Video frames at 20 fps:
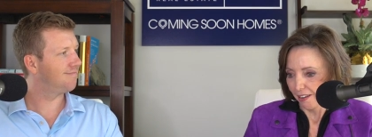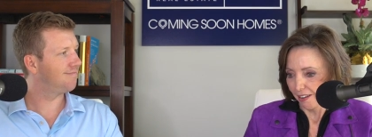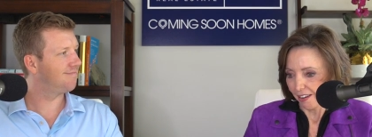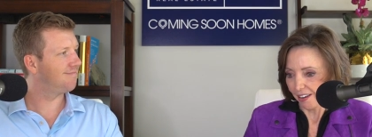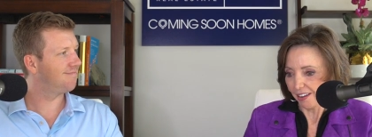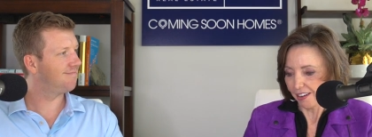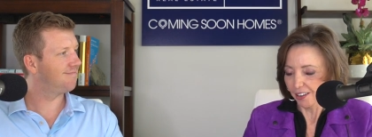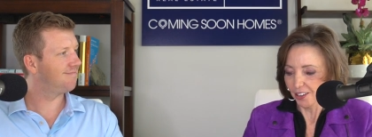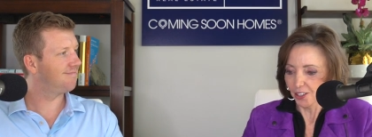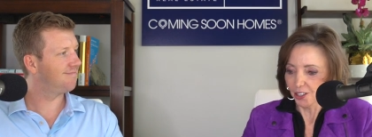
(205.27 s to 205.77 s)

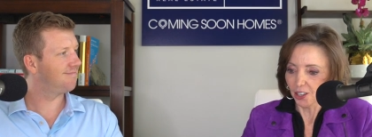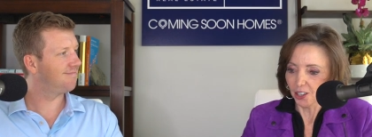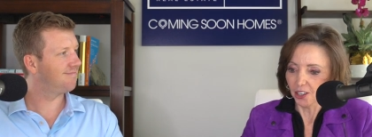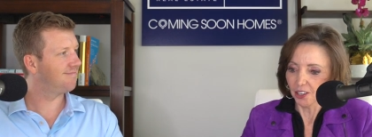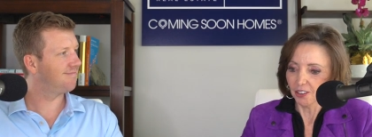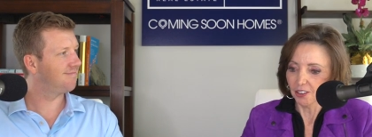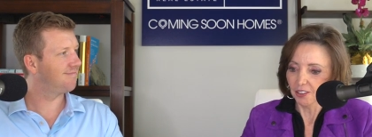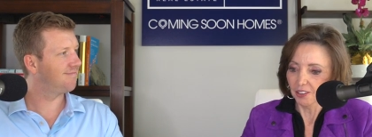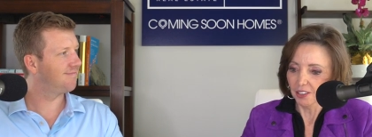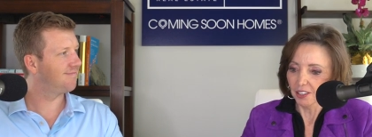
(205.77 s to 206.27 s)
Speaker 1: and
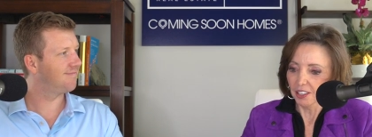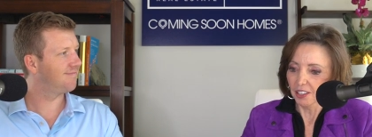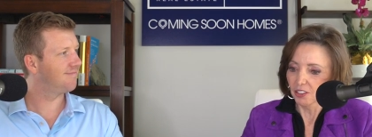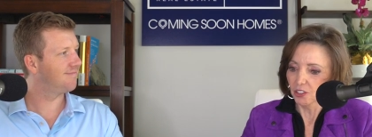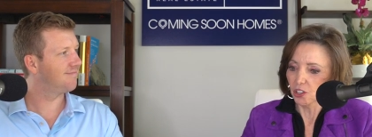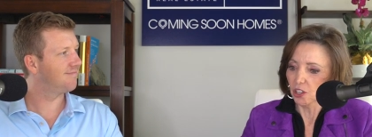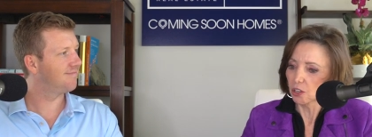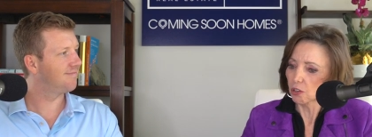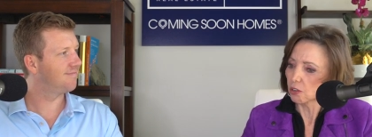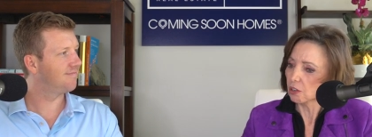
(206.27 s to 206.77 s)
uh,
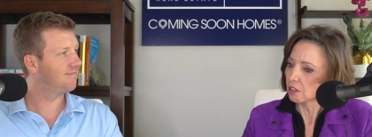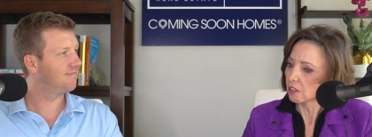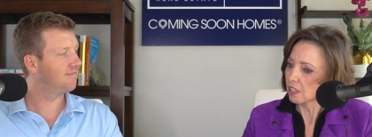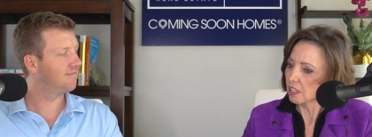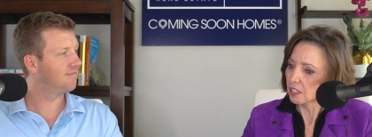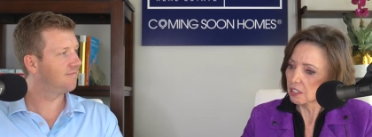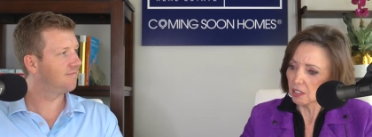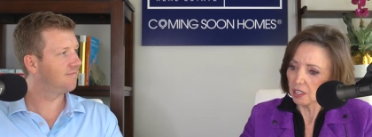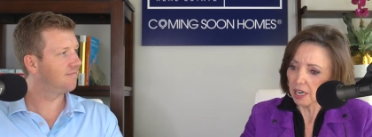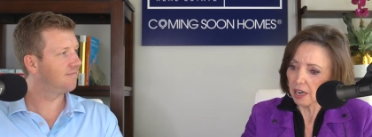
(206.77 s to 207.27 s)
is there
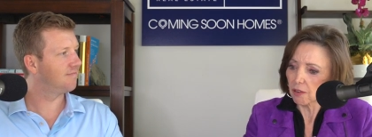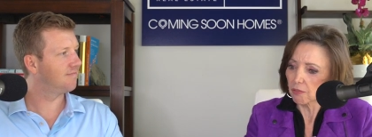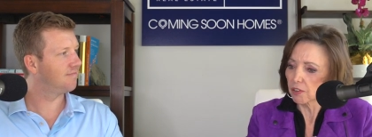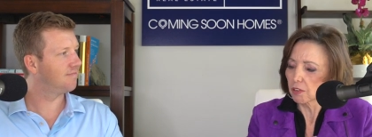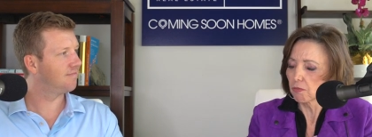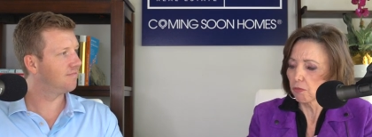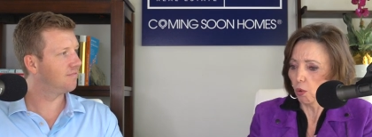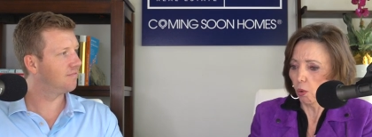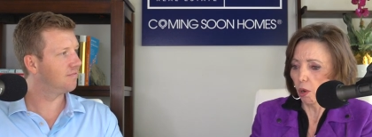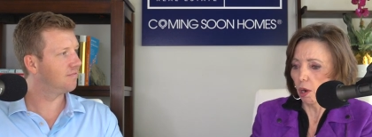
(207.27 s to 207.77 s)
is every
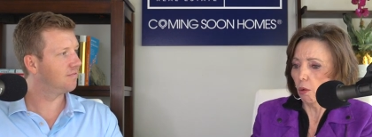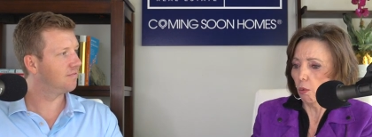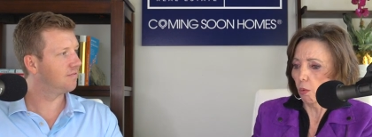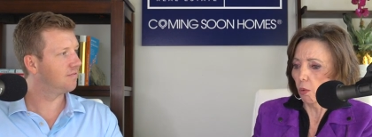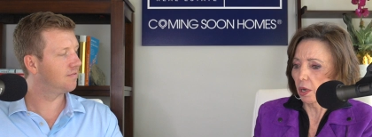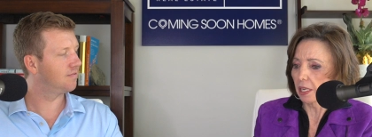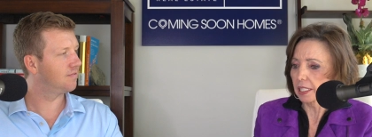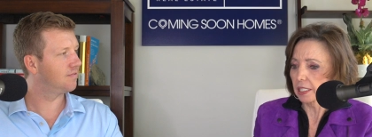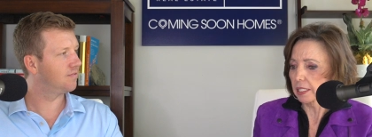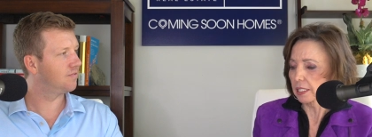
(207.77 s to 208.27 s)
four oh
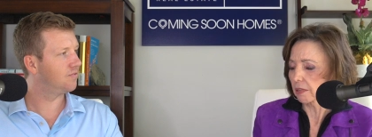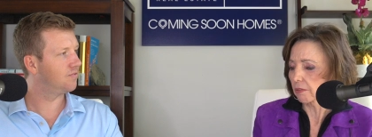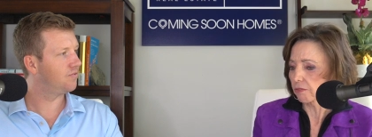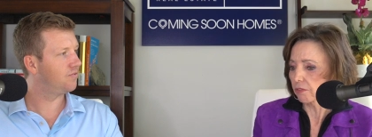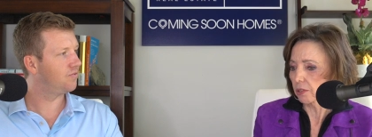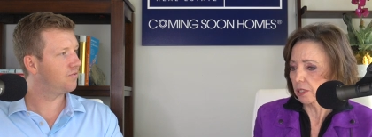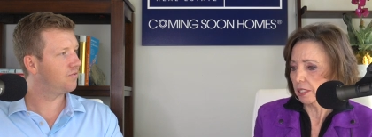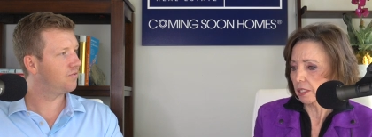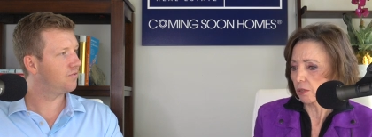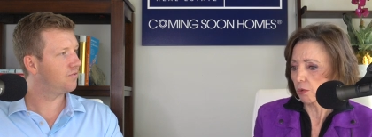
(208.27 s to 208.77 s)
one
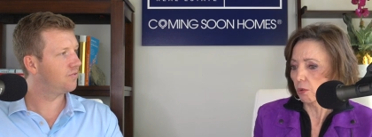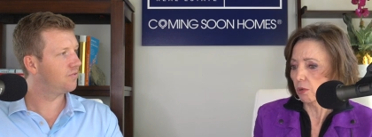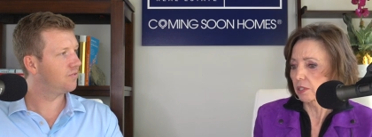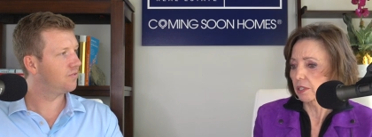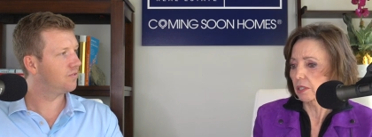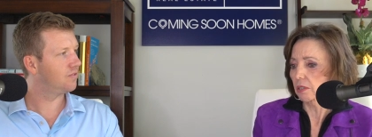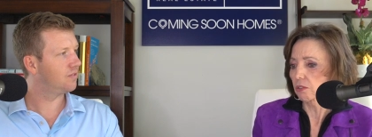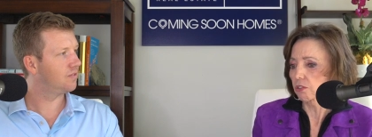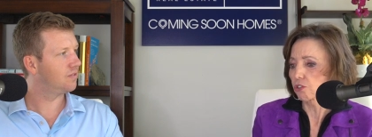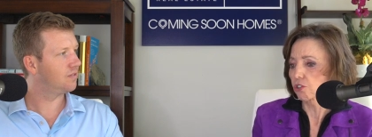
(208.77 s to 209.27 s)
different, or is
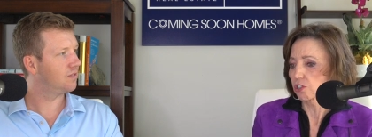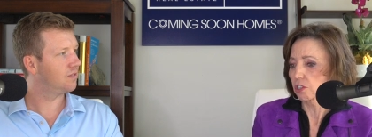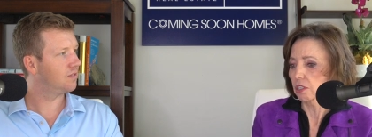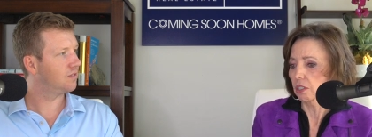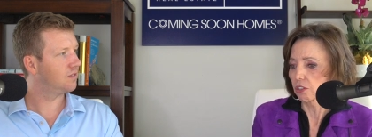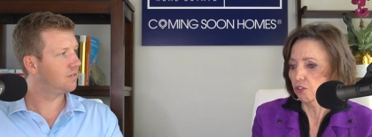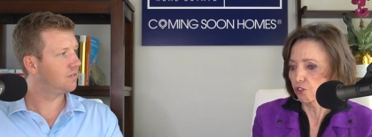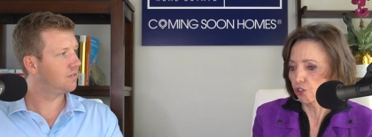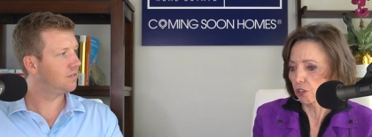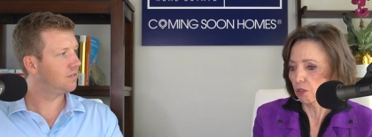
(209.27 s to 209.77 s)
there just
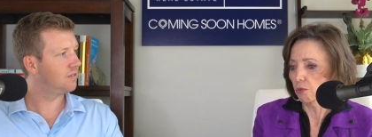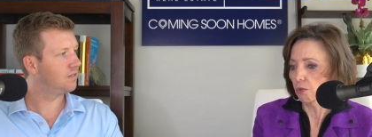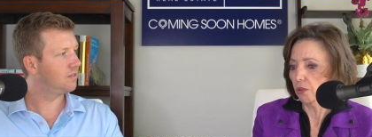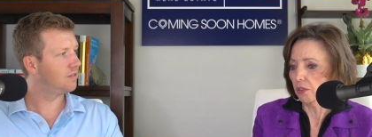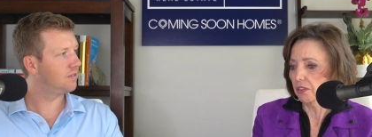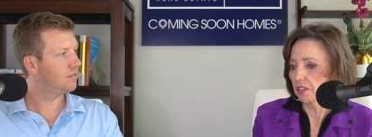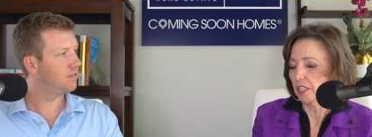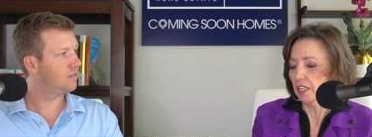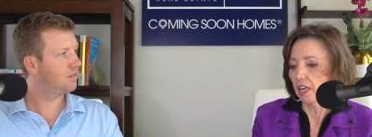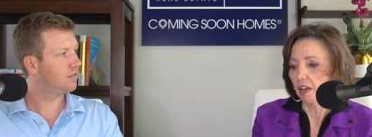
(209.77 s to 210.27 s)
a general
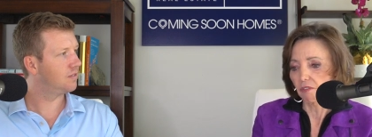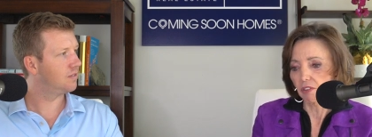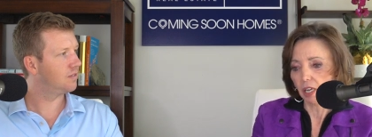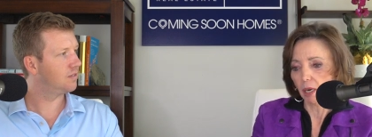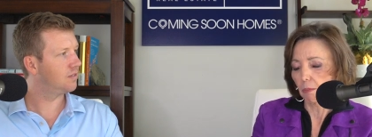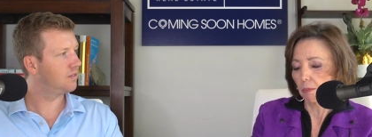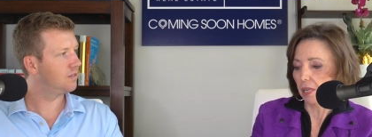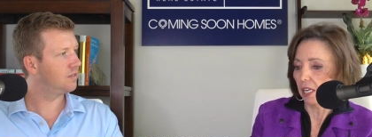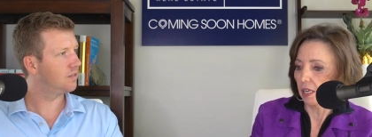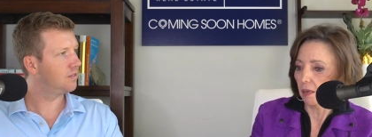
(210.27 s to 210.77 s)
thing? I've got
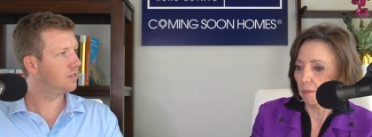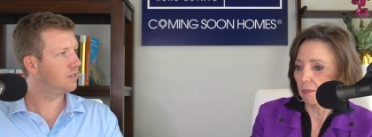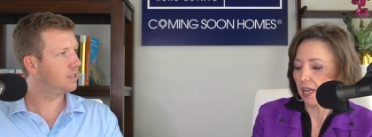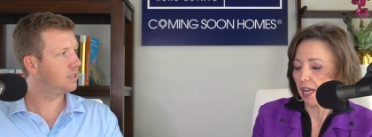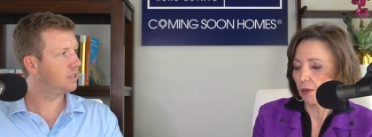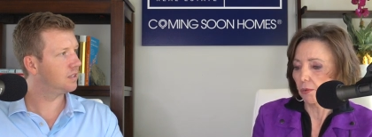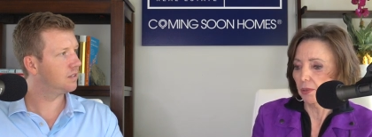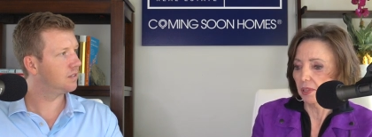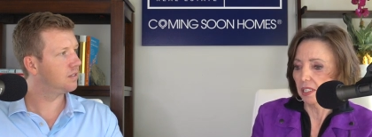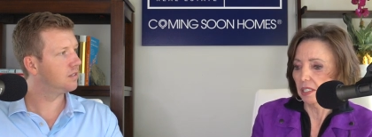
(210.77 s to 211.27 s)
to pay it
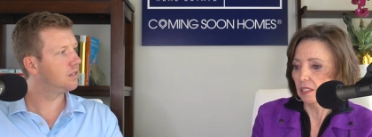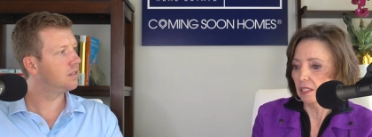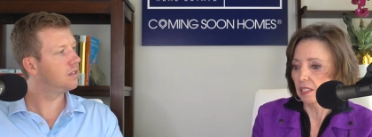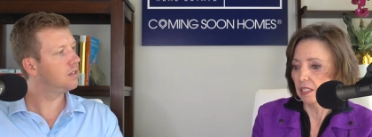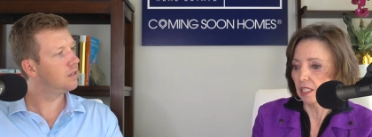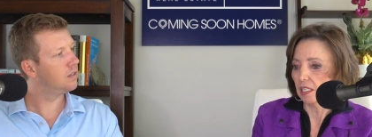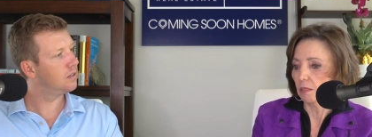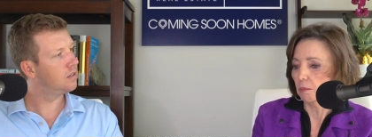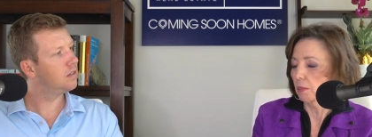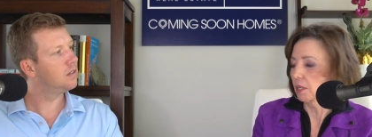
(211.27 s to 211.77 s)
back within
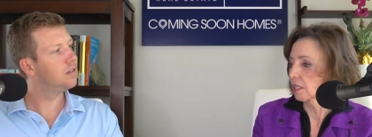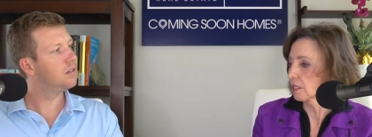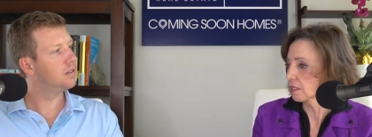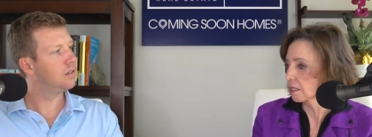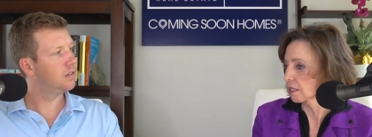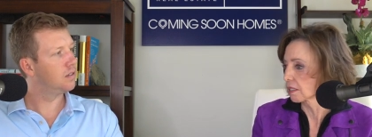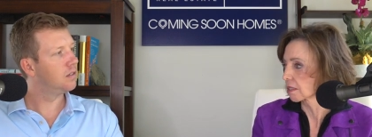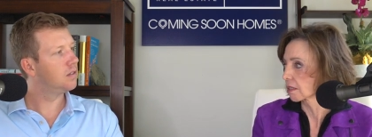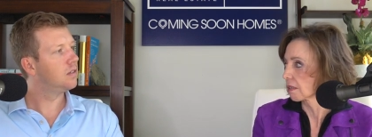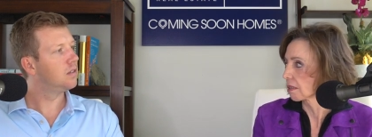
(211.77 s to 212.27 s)
six months.
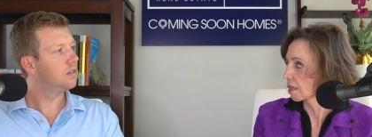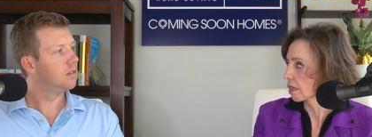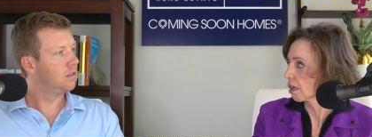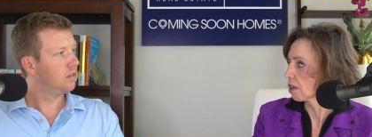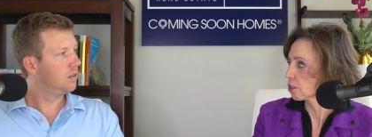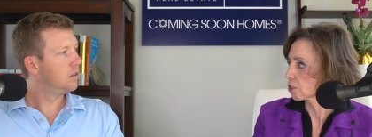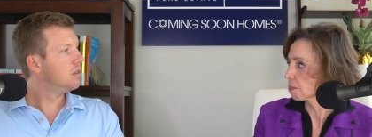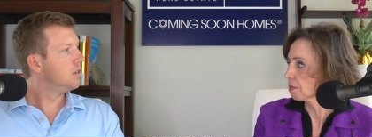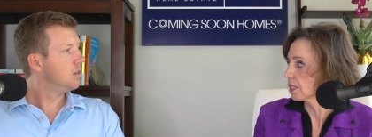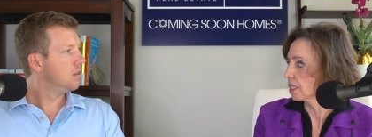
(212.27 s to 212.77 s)
It's going to
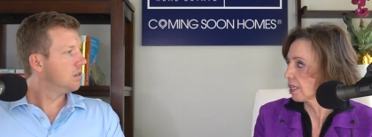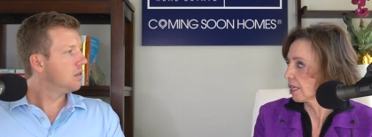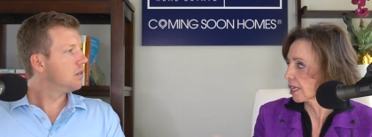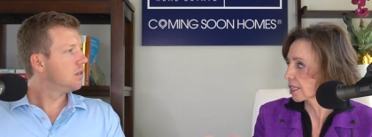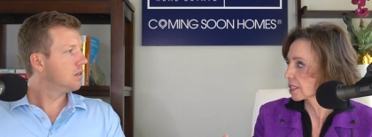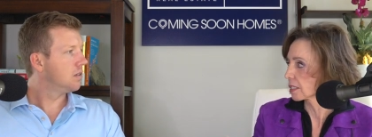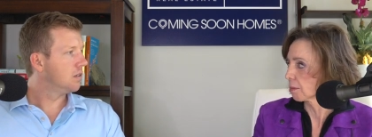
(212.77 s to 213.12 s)
cost me X